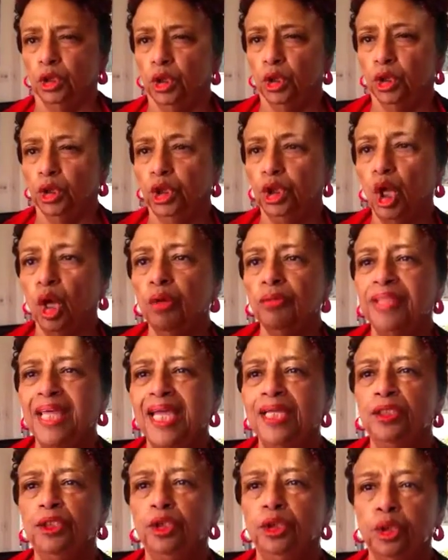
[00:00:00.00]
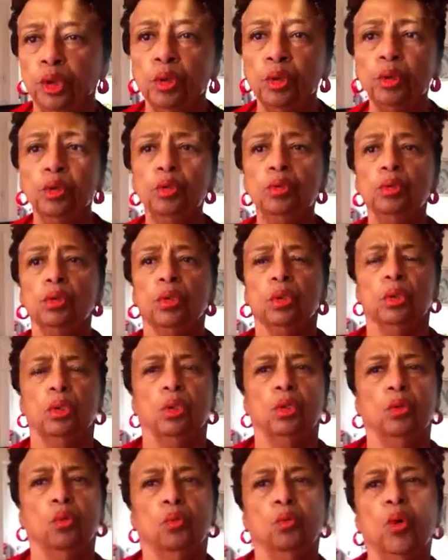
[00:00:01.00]
So they do
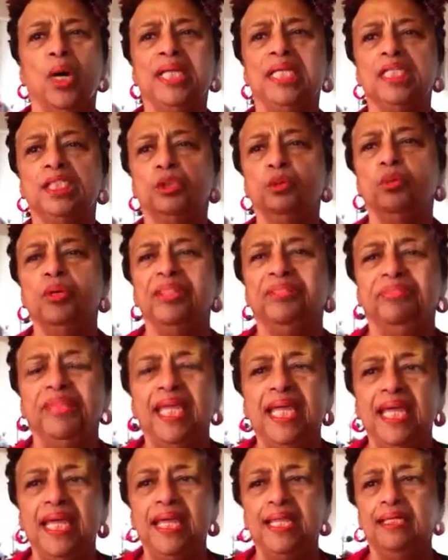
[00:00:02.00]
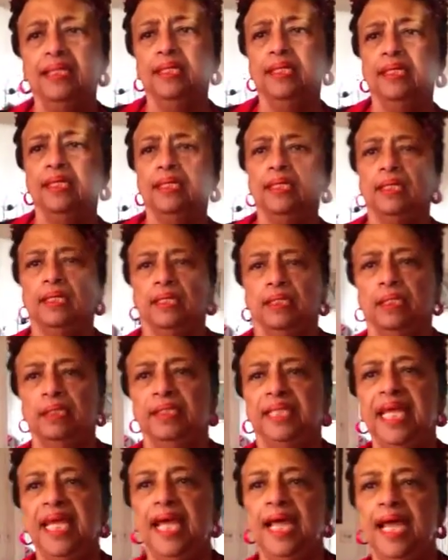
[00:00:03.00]
what is within
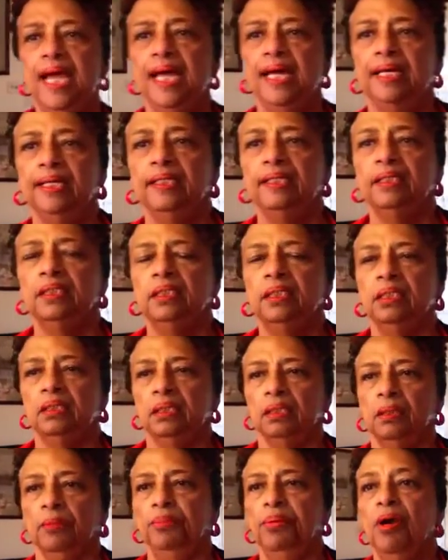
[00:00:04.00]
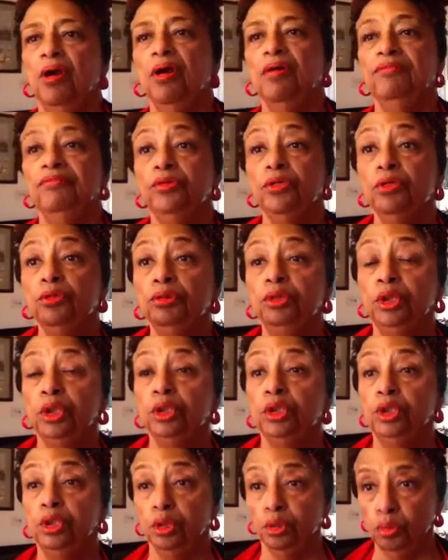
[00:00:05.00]
their purview to
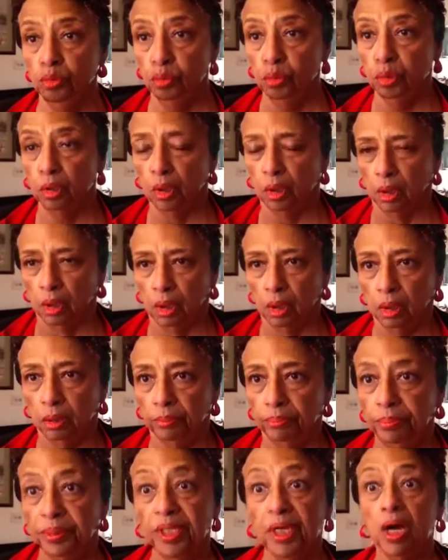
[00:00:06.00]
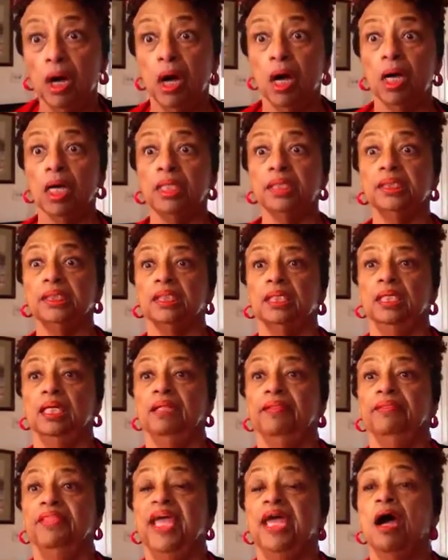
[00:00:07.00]
do, because
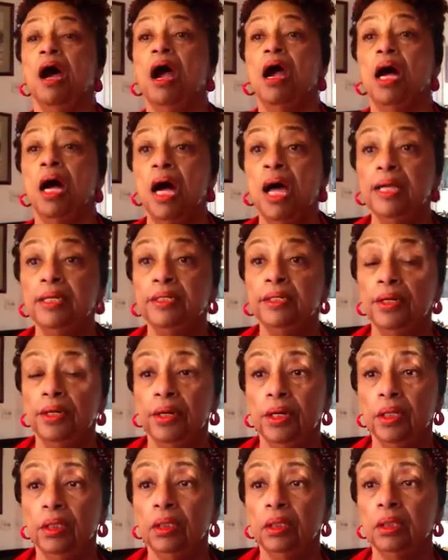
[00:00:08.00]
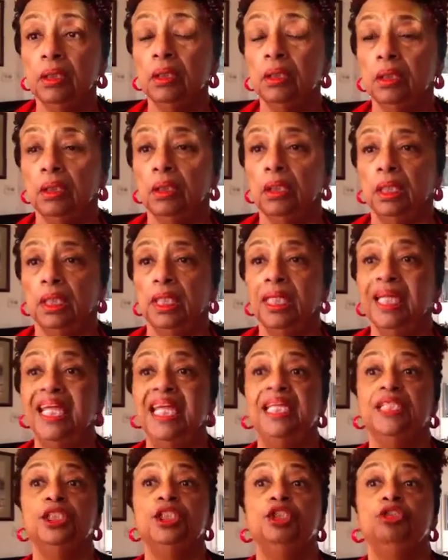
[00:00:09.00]
they are under
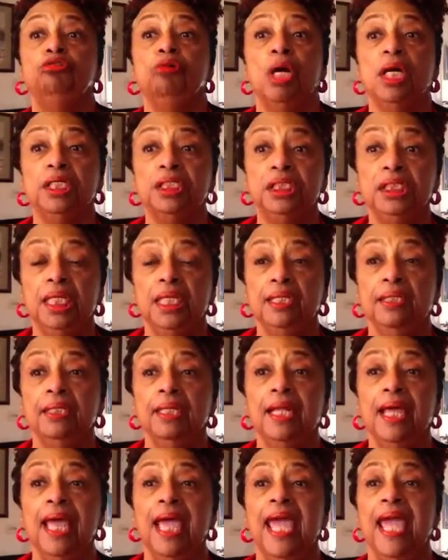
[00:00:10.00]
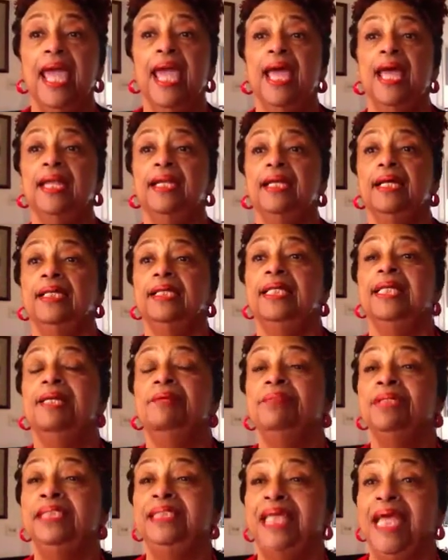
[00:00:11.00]
instruction and
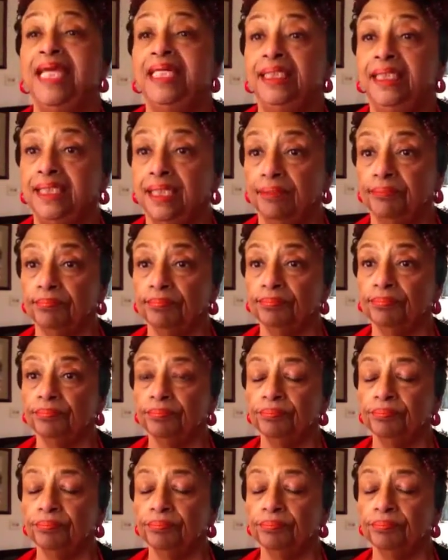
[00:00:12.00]
limitation